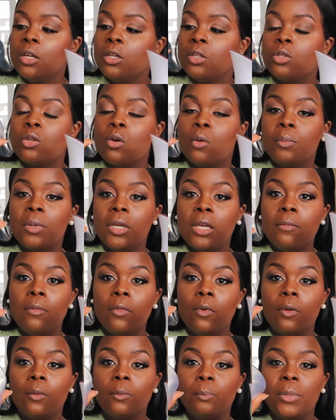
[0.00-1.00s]
So
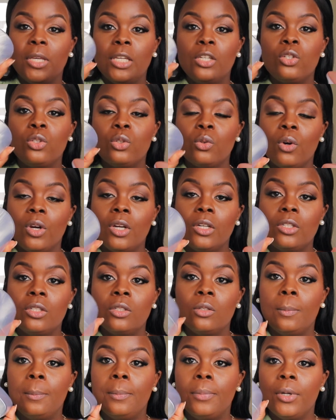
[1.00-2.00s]
be sure
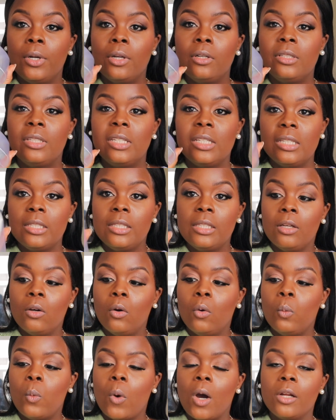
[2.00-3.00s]
to put
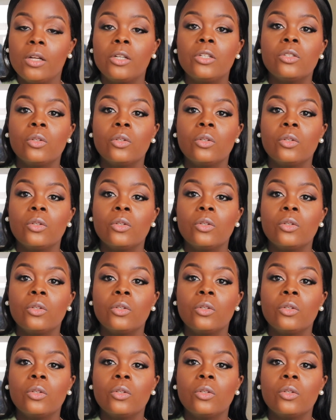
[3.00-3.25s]
distilled water.